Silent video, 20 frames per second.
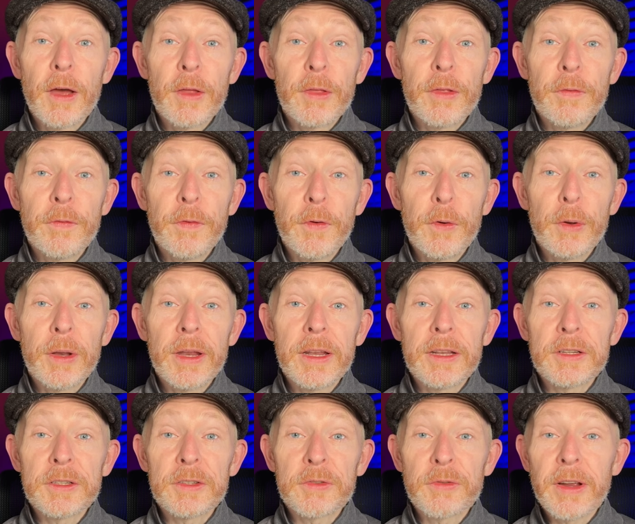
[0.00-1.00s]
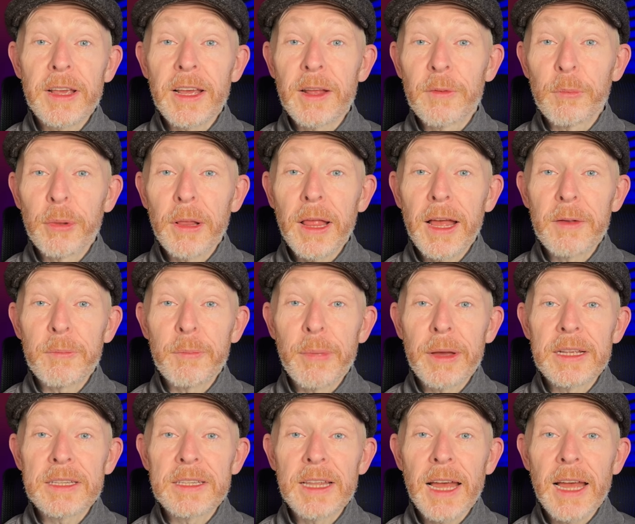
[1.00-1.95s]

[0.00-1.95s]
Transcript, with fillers: The food industry and plant-based